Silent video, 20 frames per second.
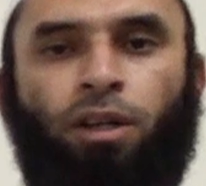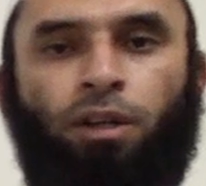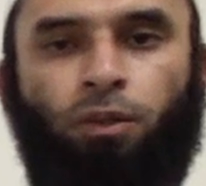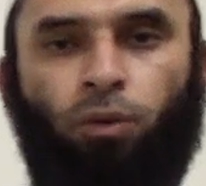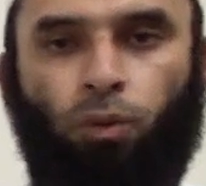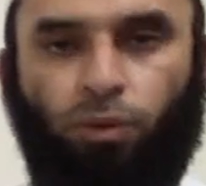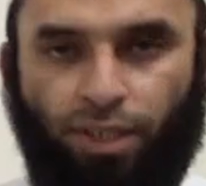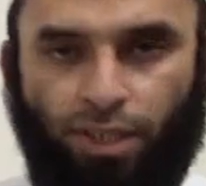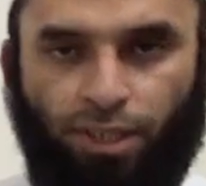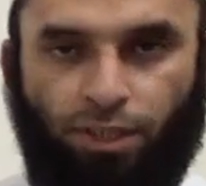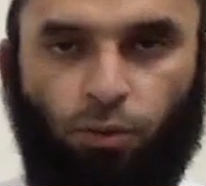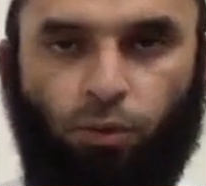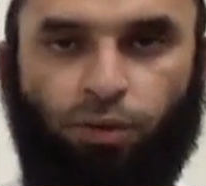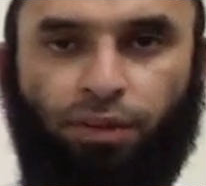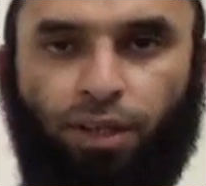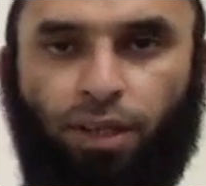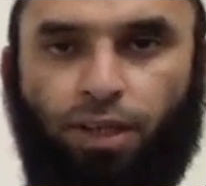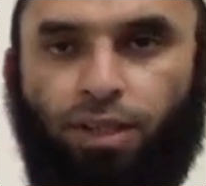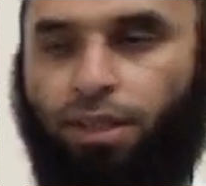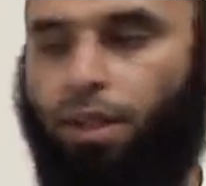Notice two
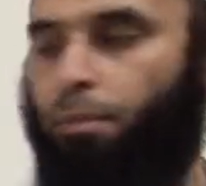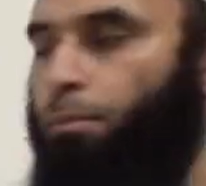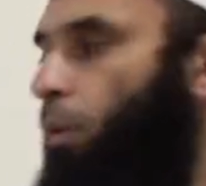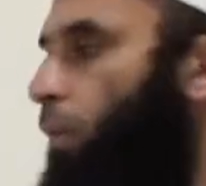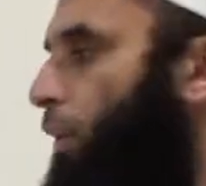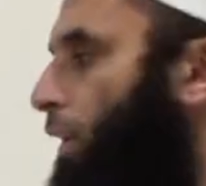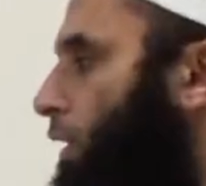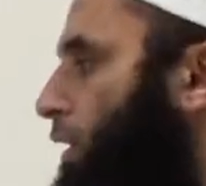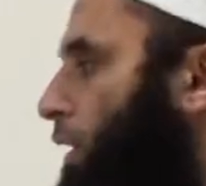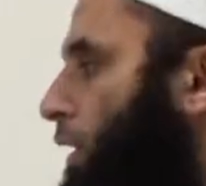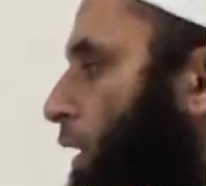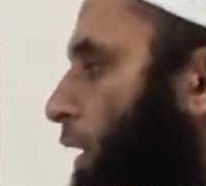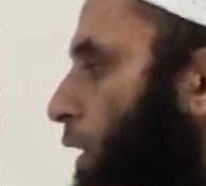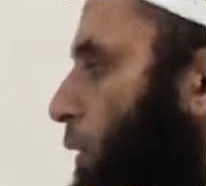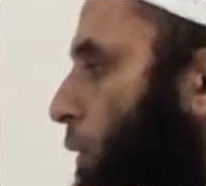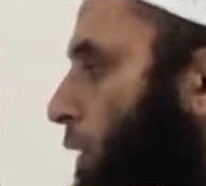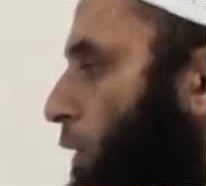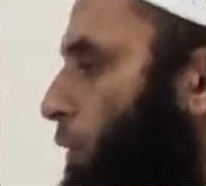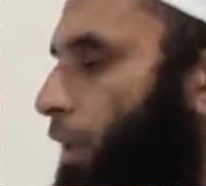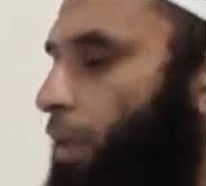things. Number one,
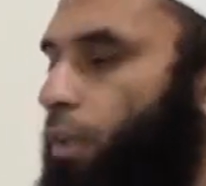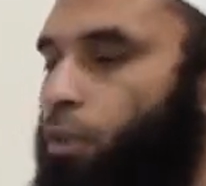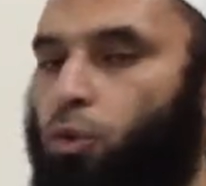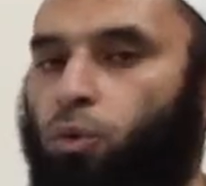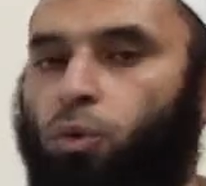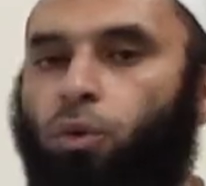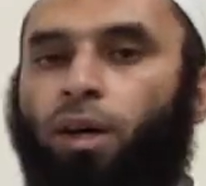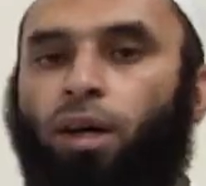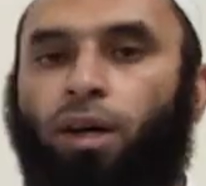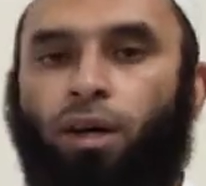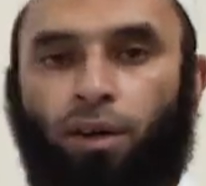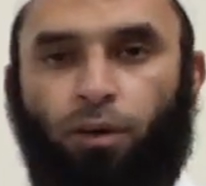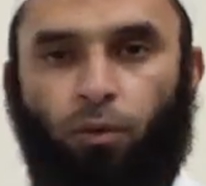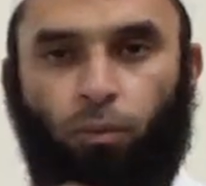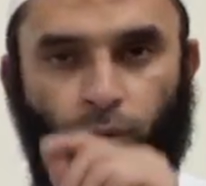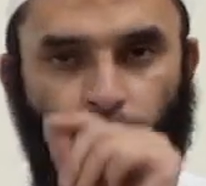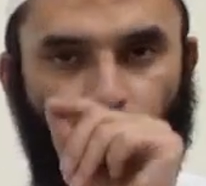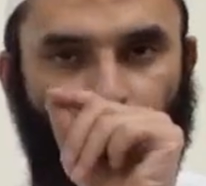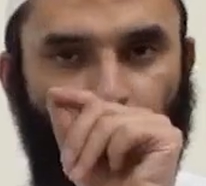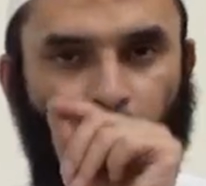we're going to,
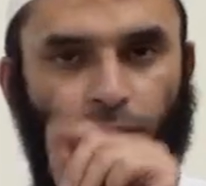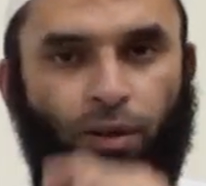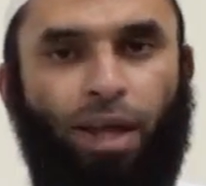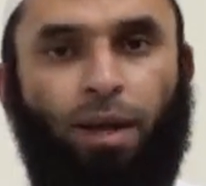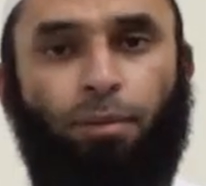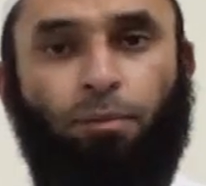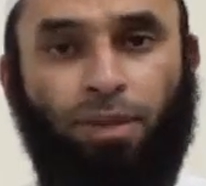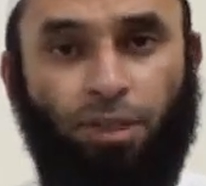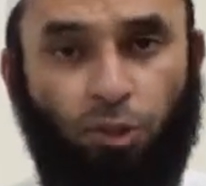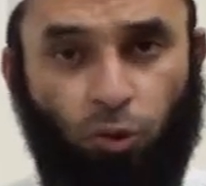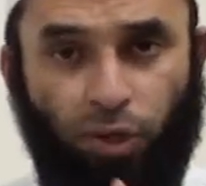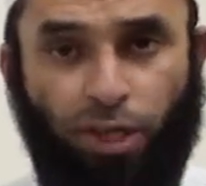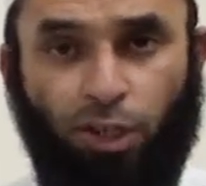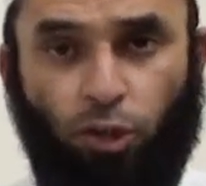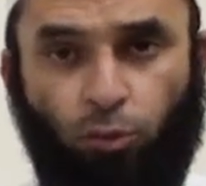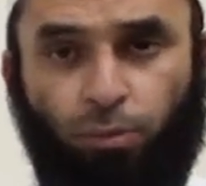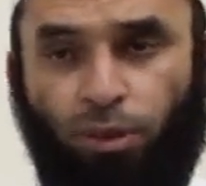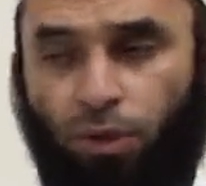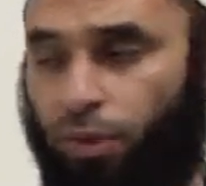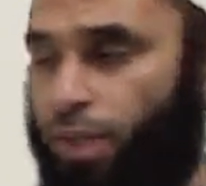the lam is going
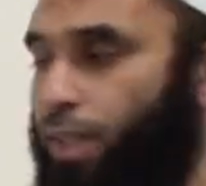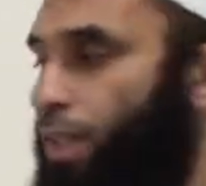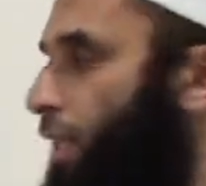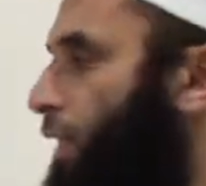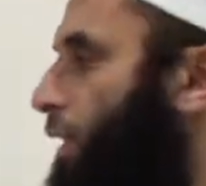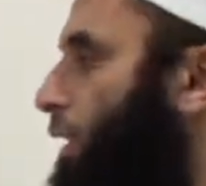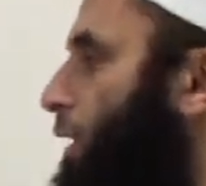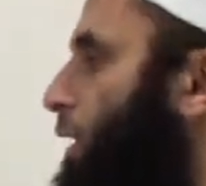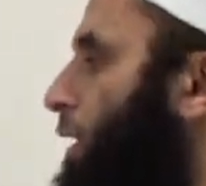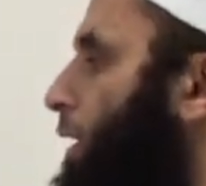to be written,